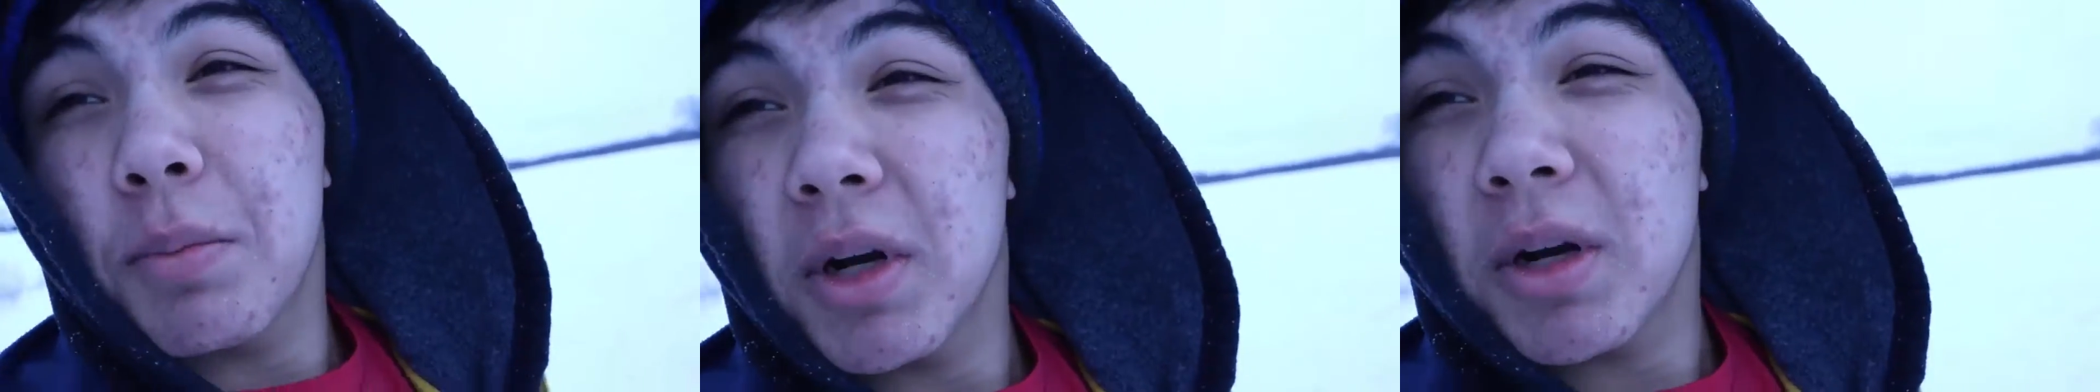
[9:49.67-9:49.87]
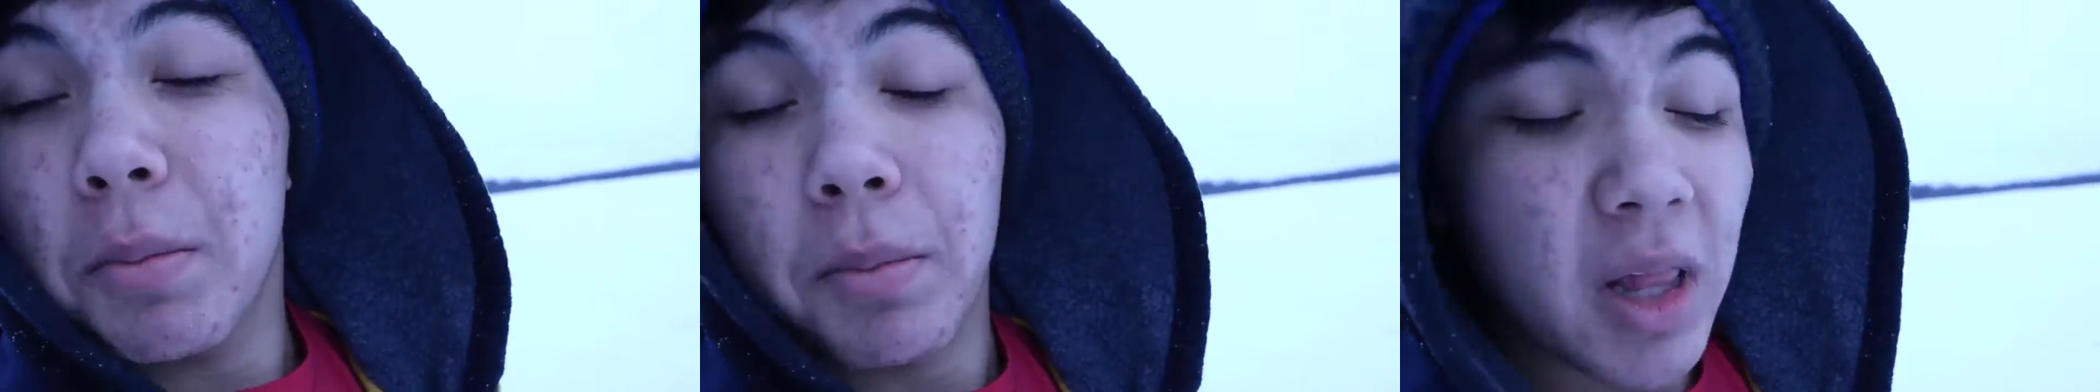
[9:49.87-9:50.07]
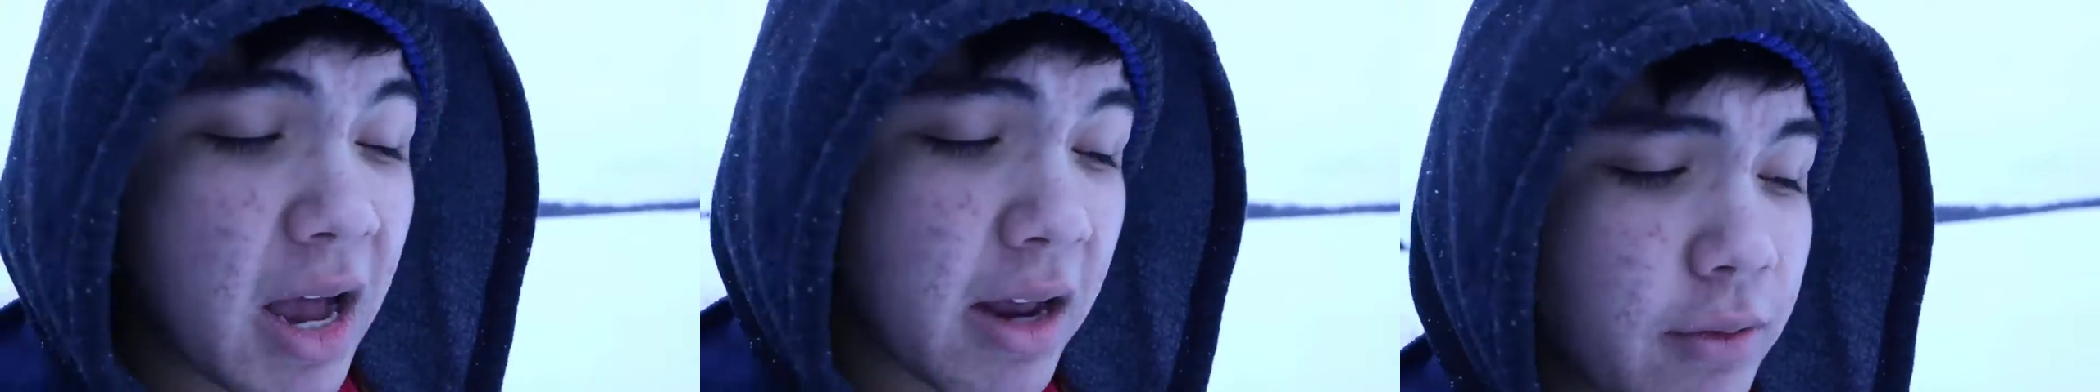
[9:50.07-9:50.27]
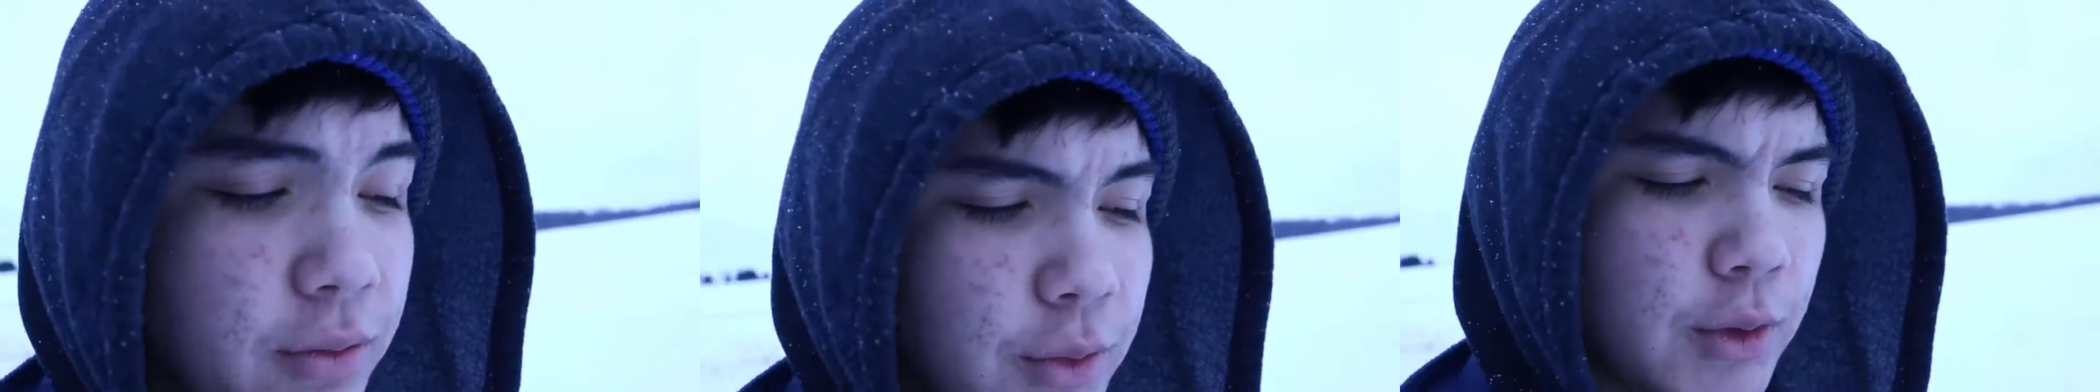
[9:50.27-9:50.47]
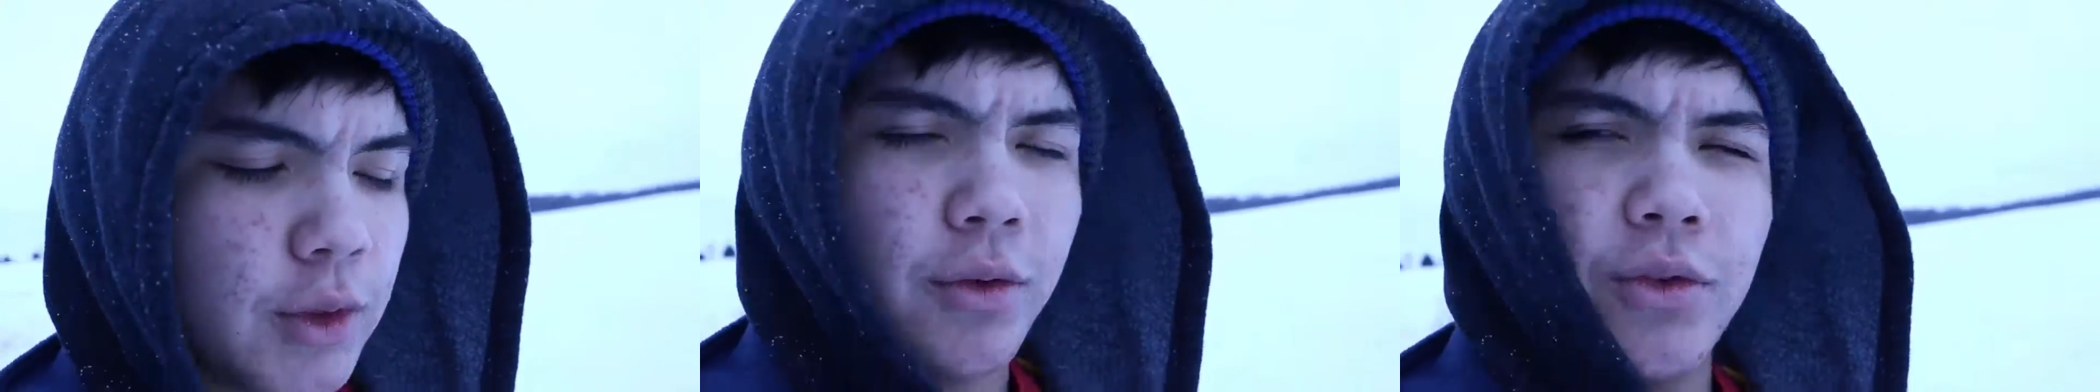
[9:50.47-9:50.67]
put a
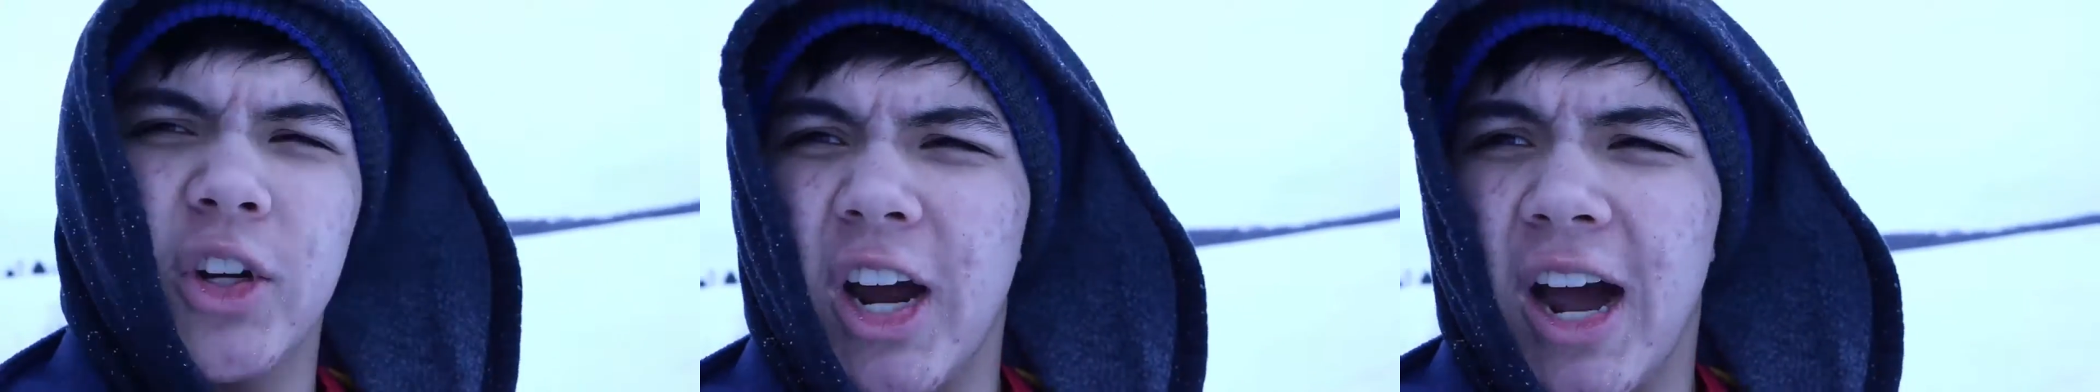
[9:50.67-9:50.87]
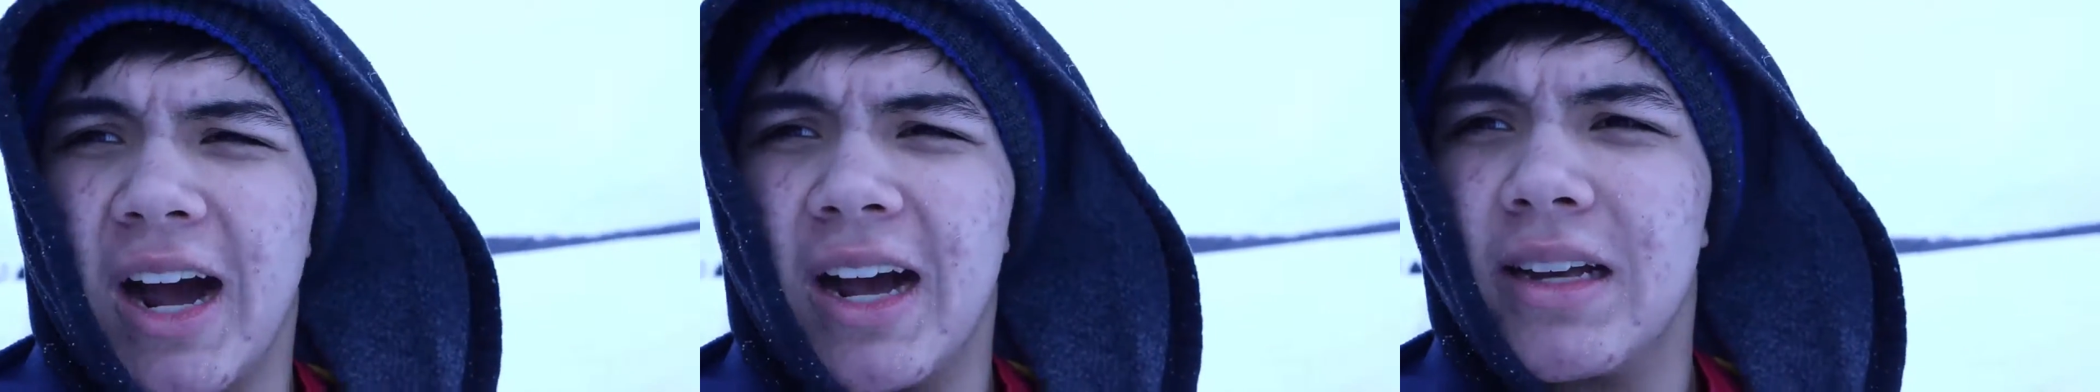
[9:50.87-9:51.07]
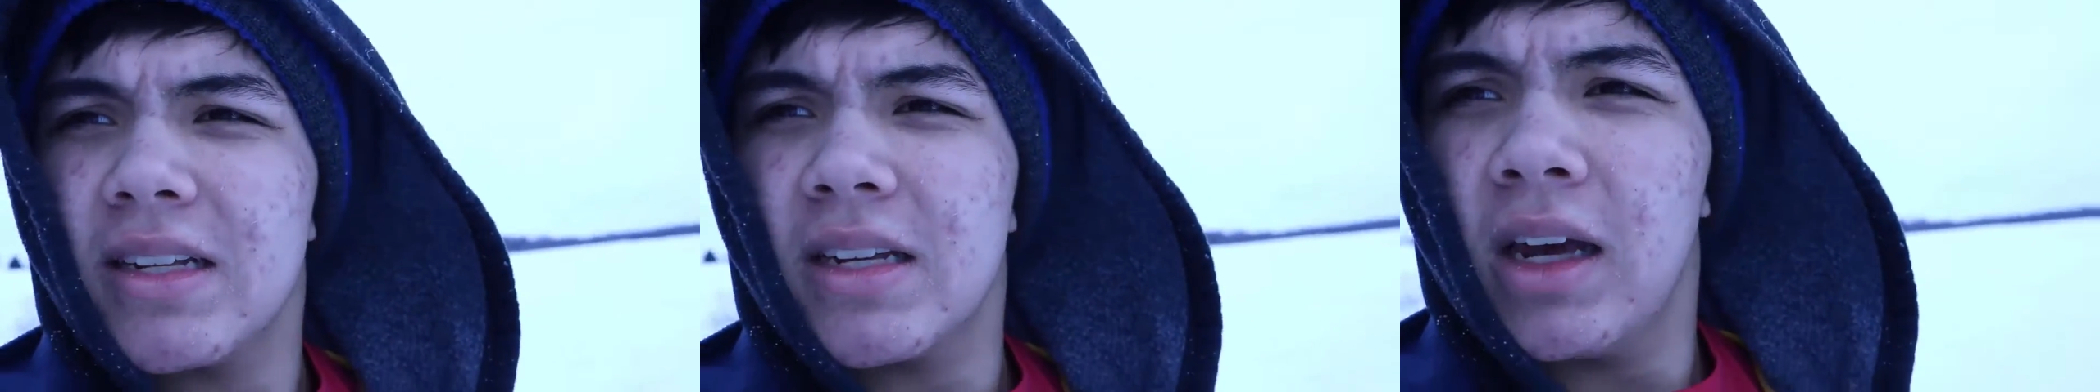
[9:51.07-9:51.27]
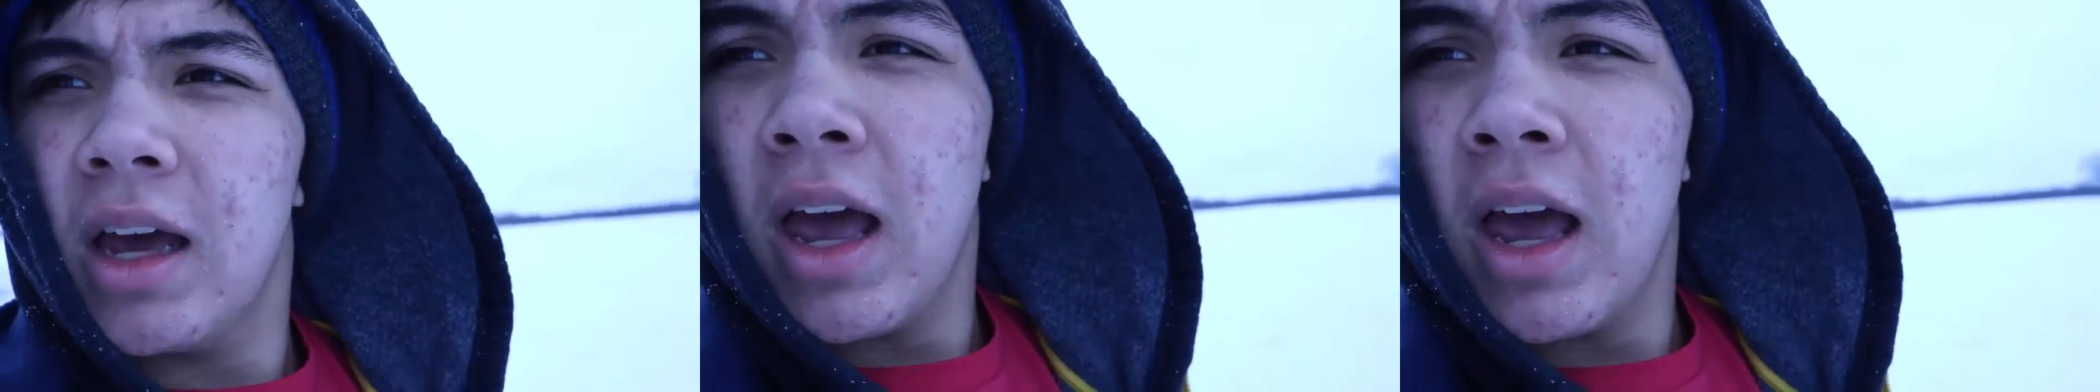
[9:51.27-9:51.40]
blindfold over your eyes